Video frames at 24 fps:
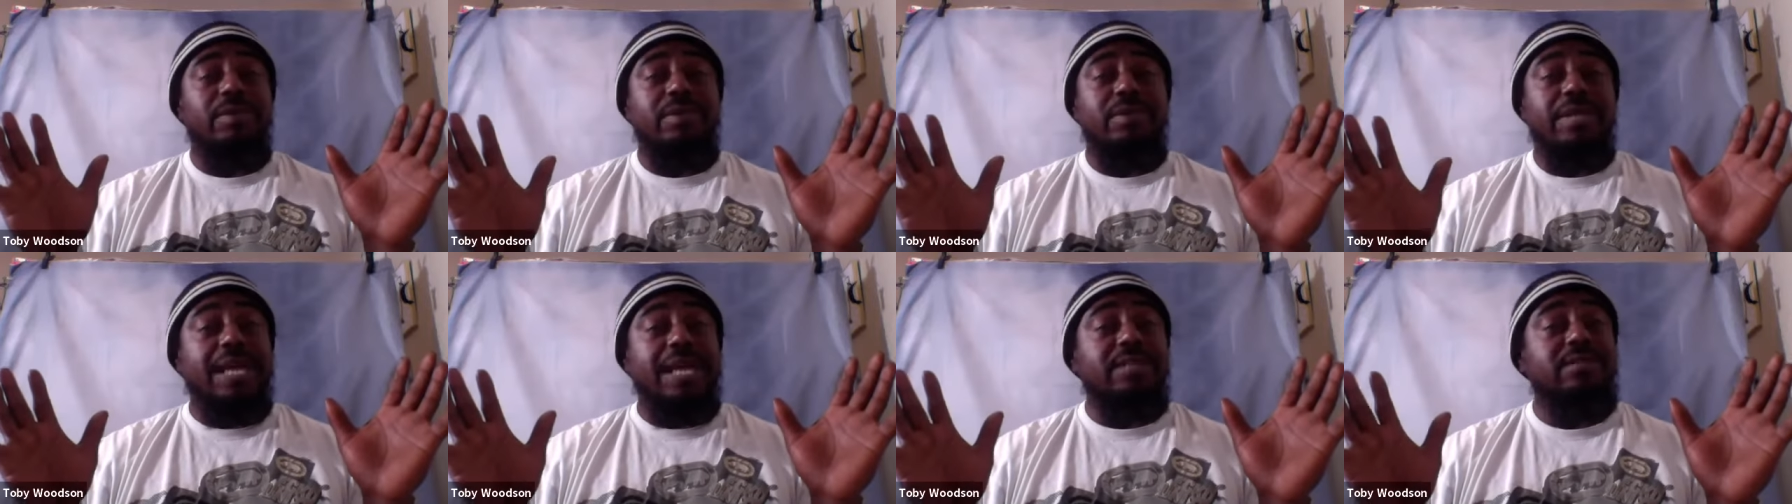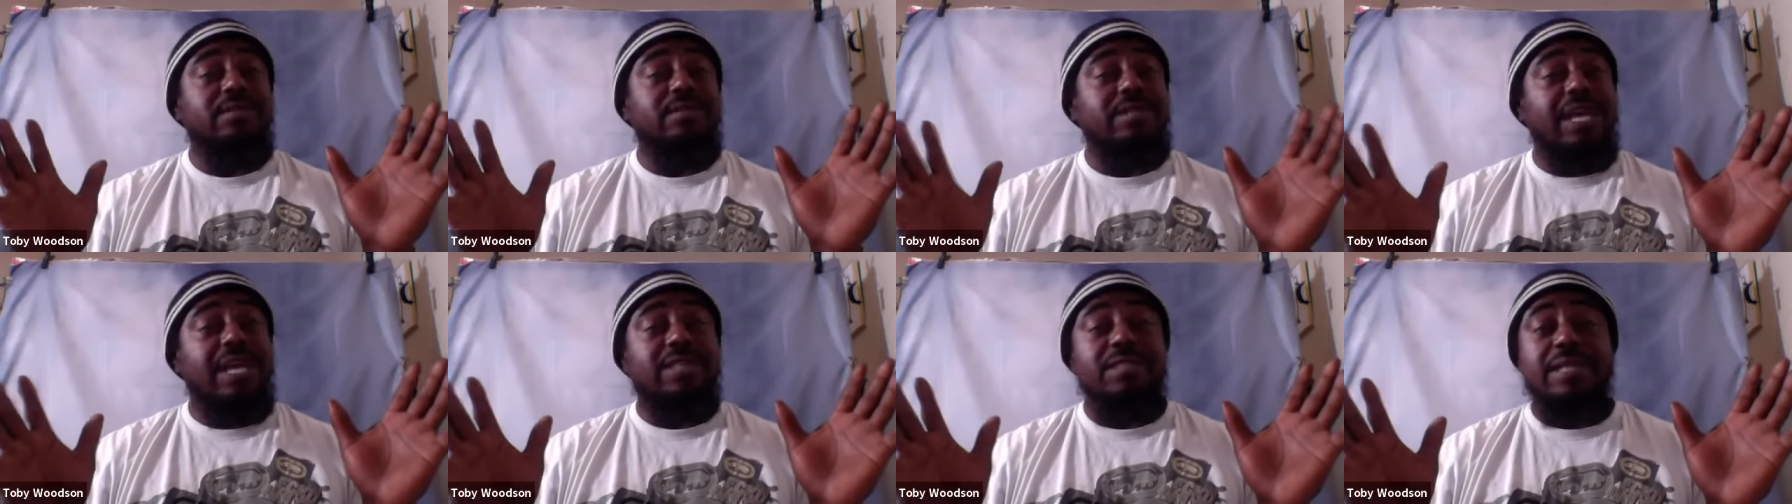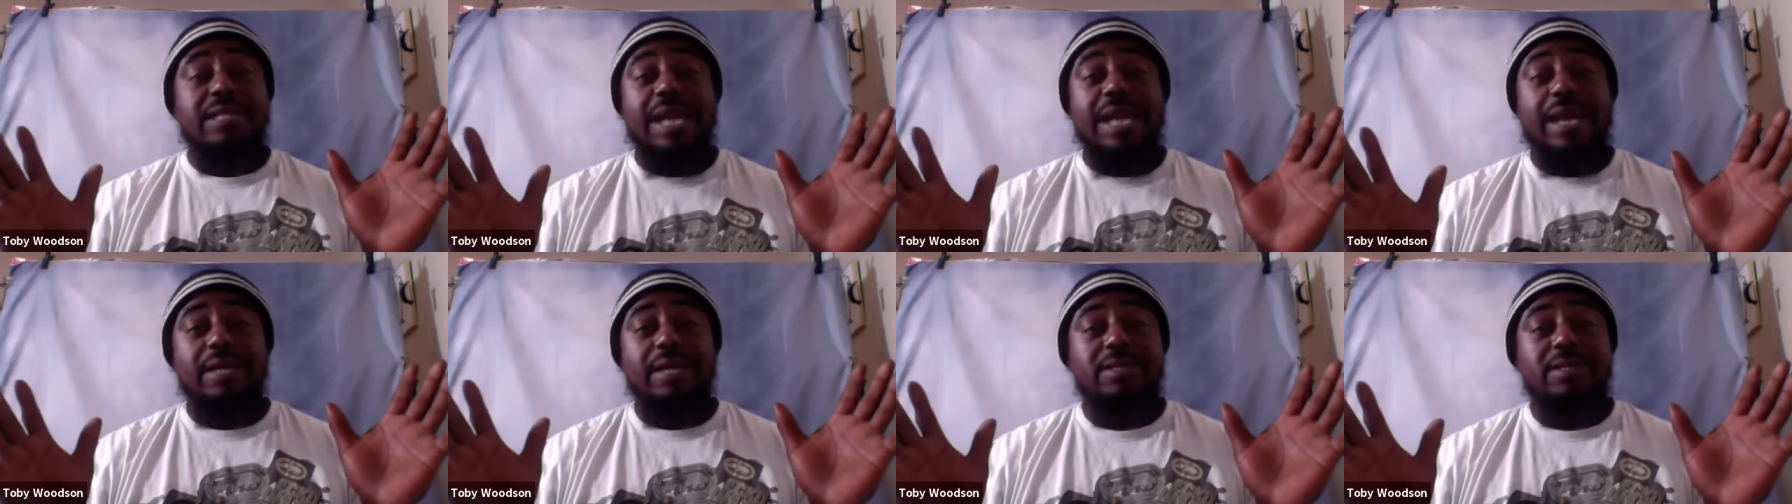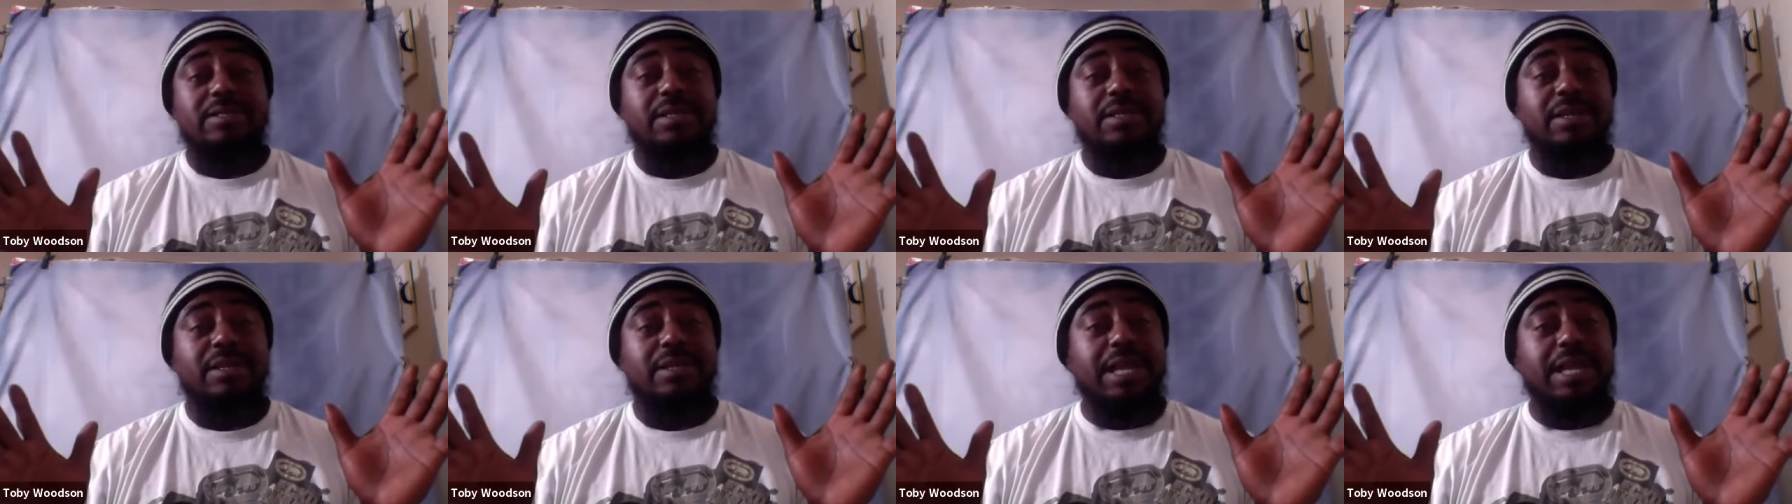That's that's
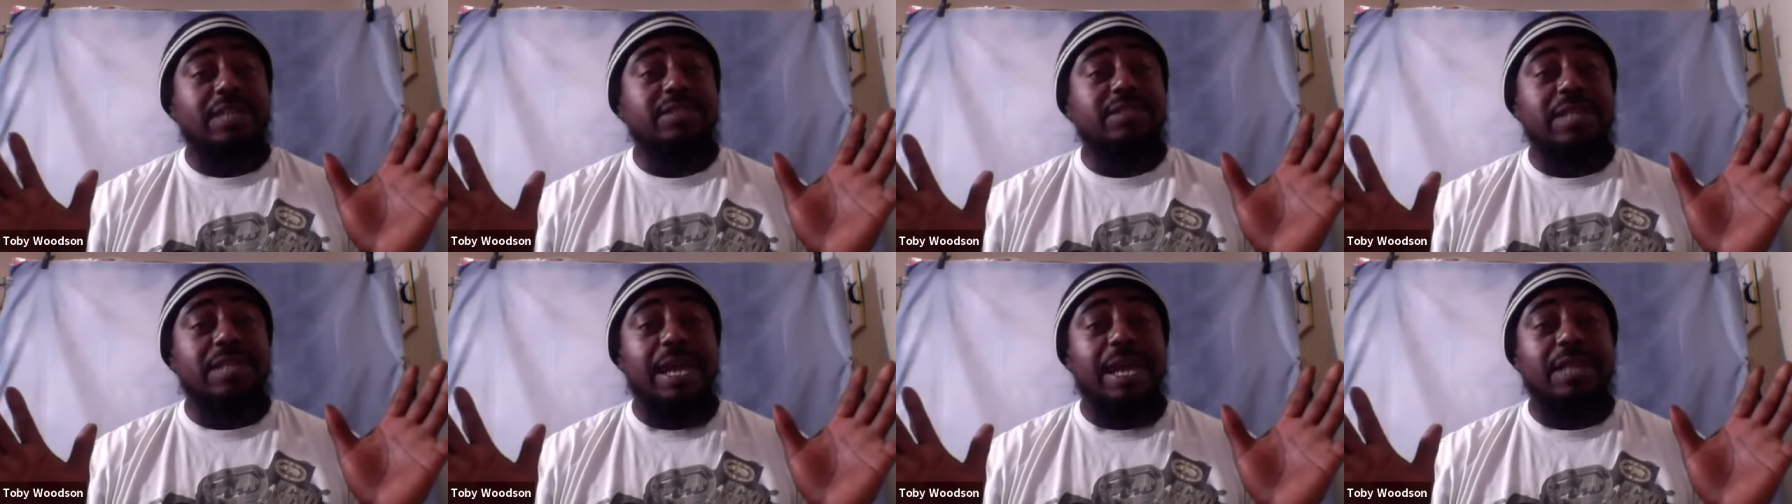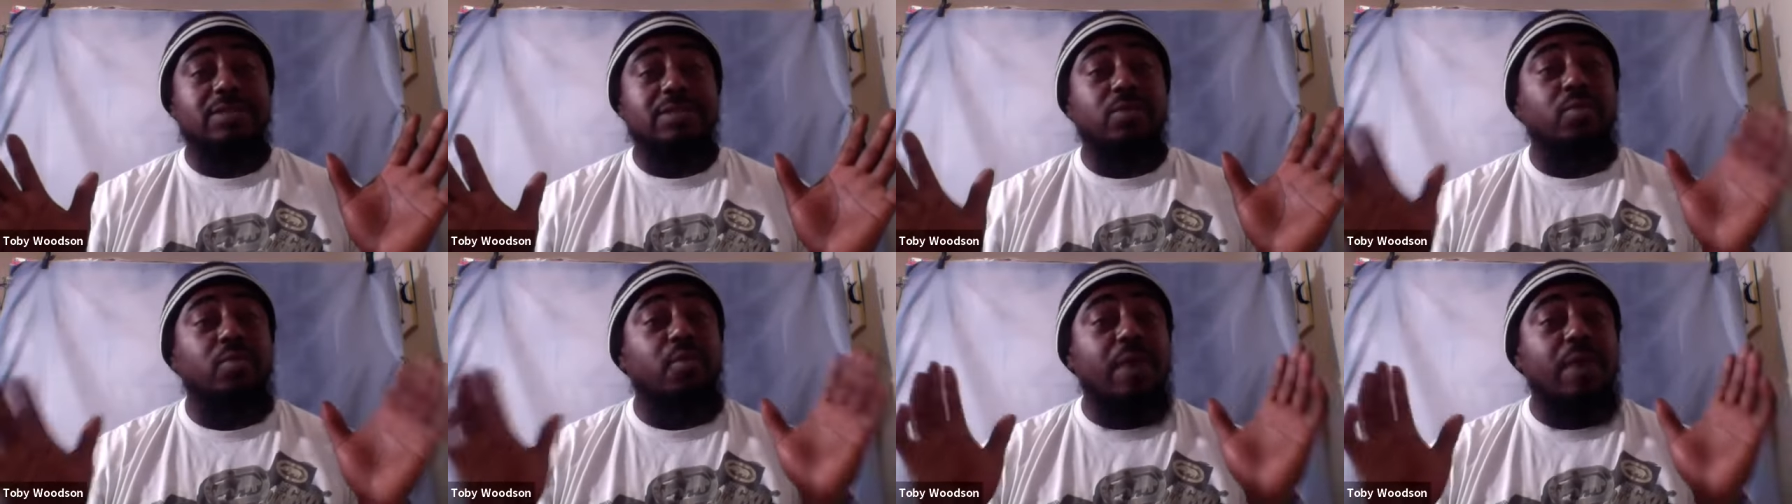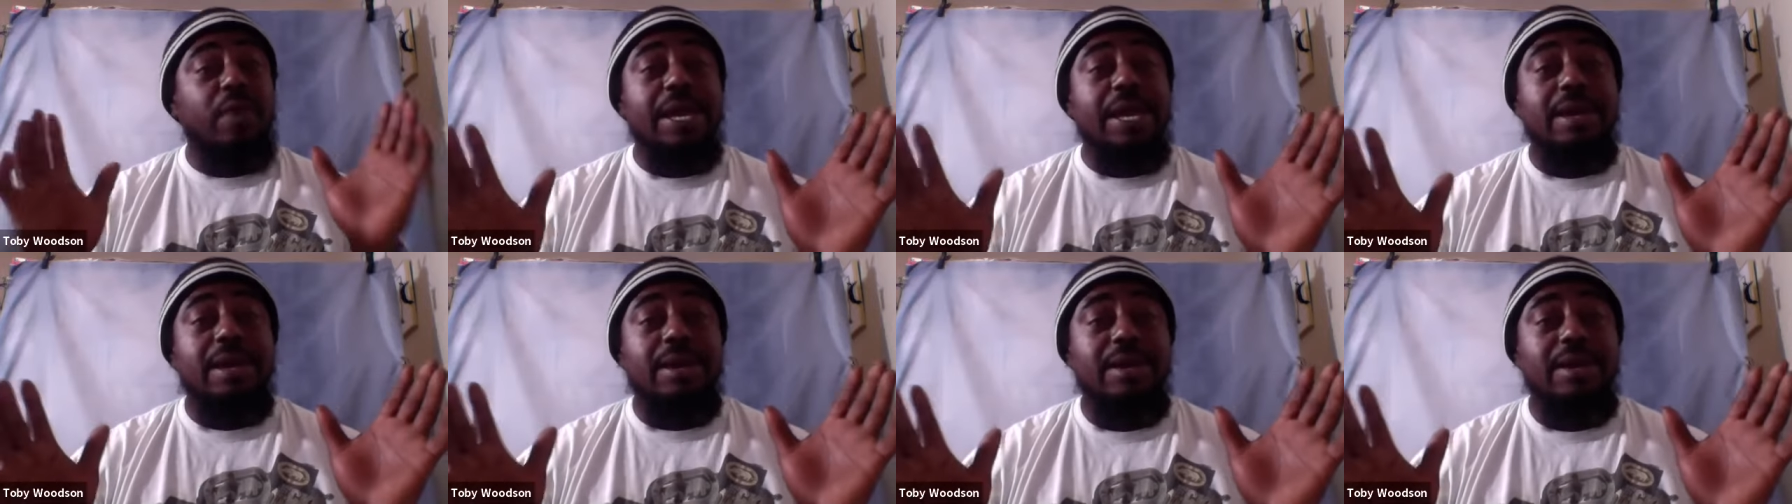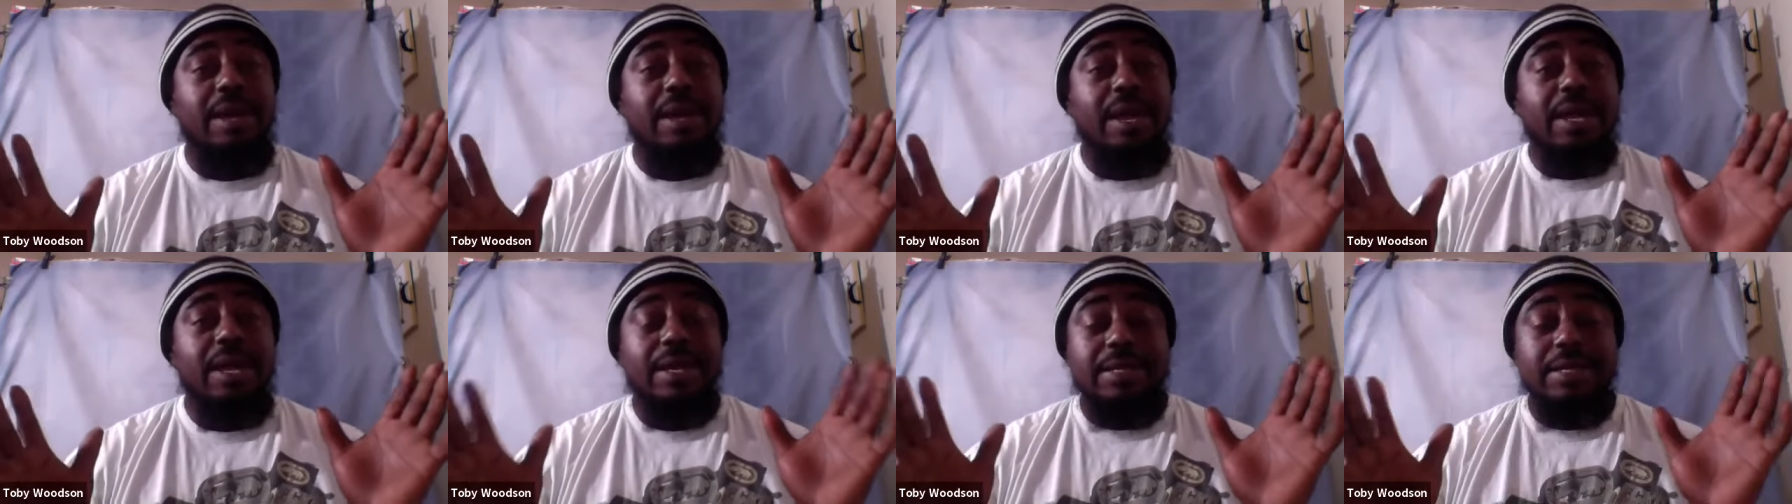nice. That's nice. Where
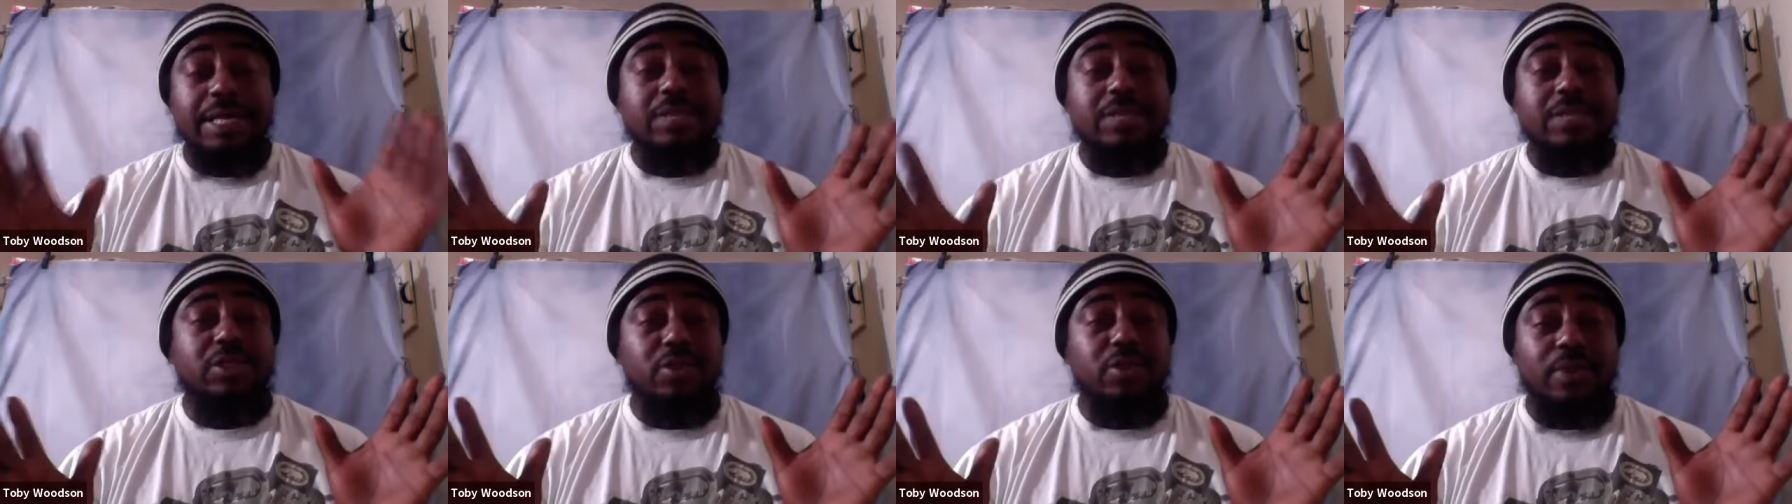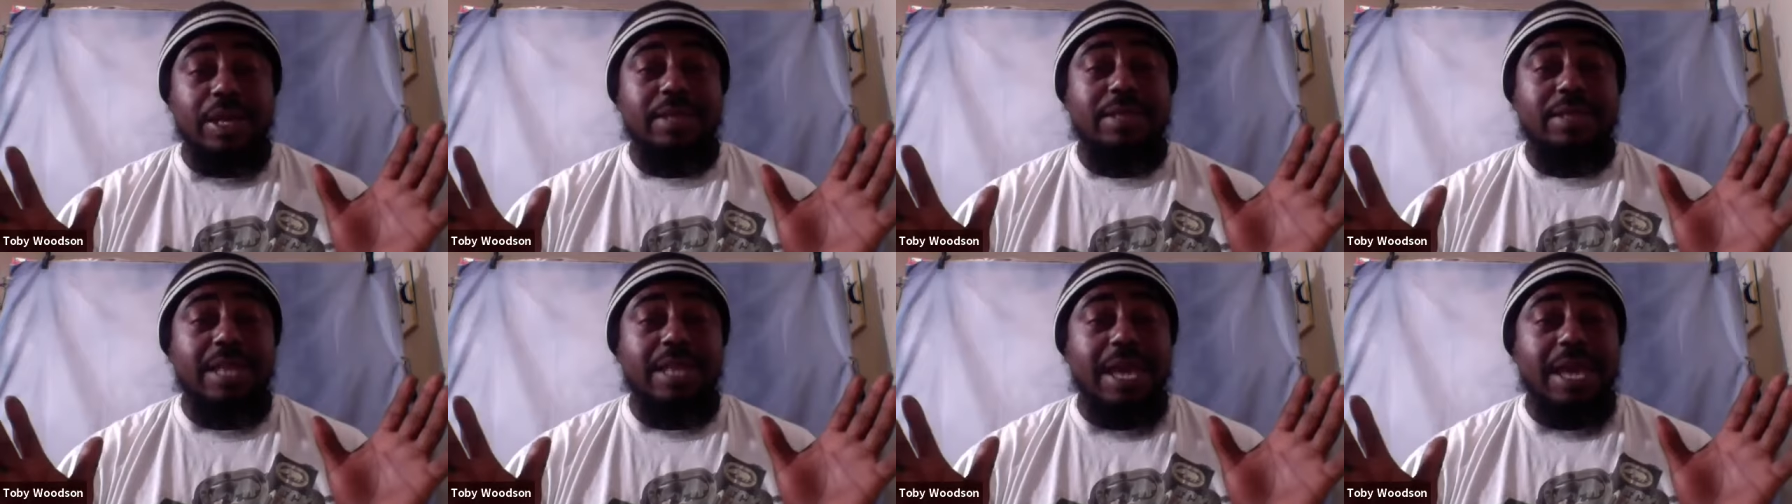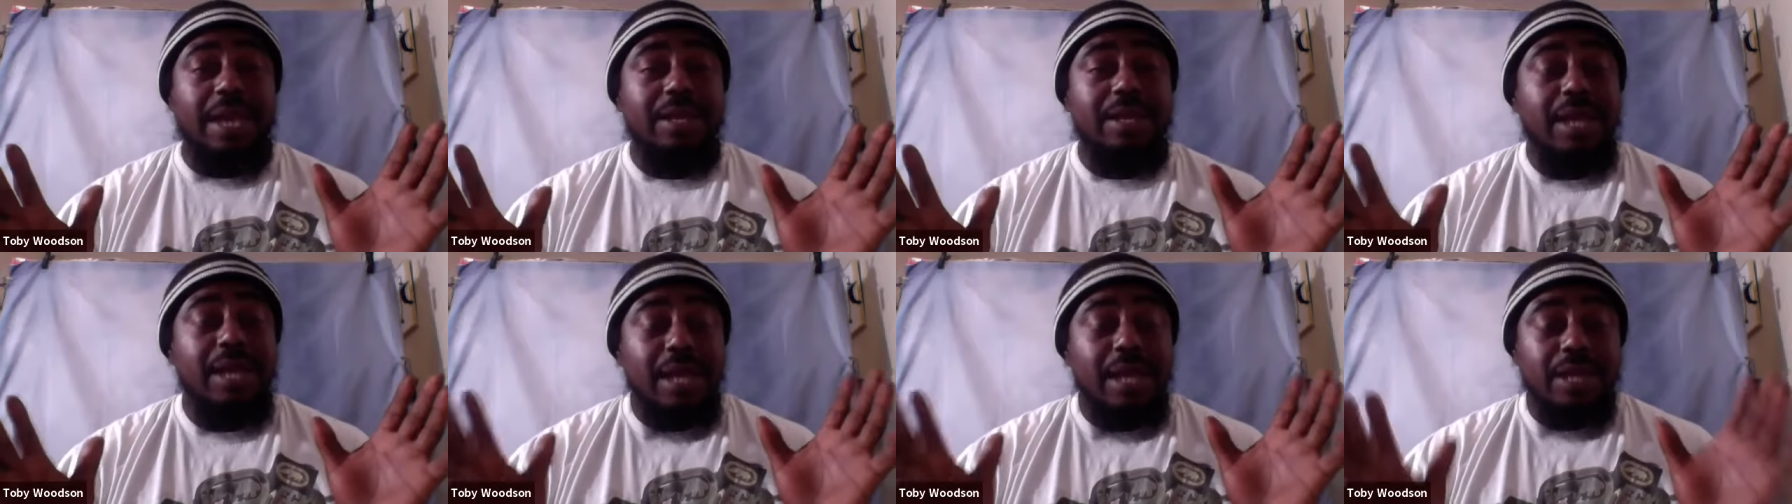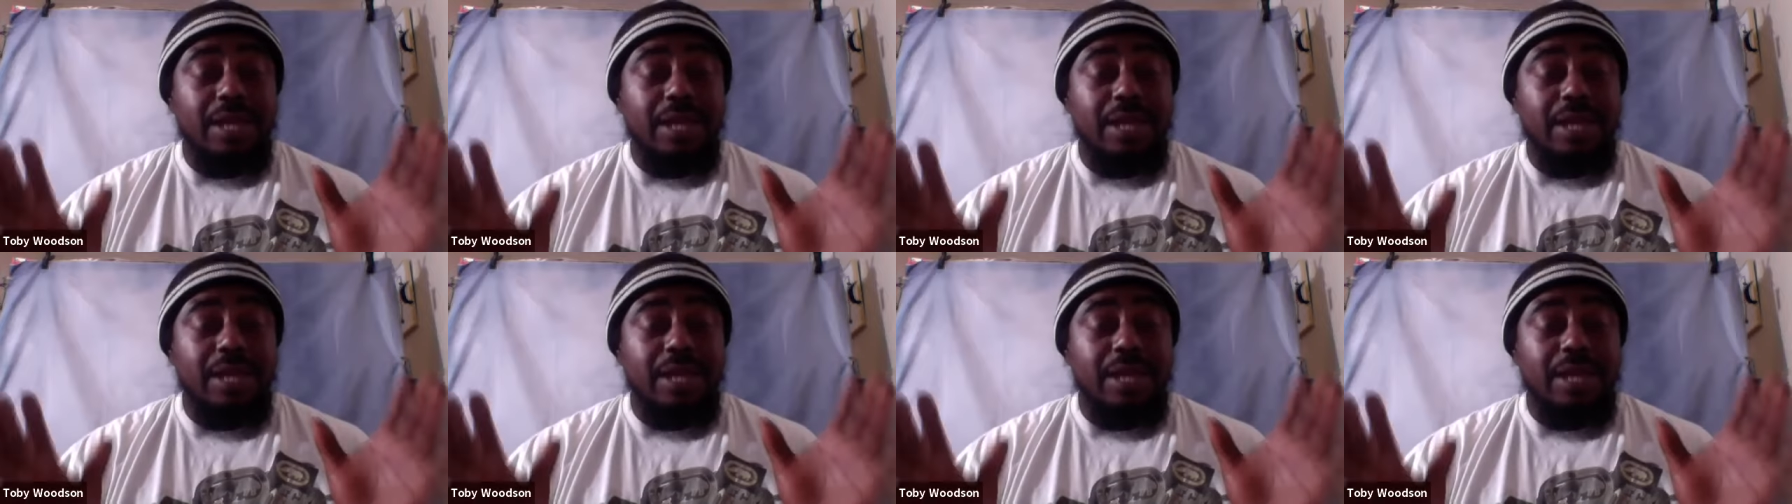did you get that?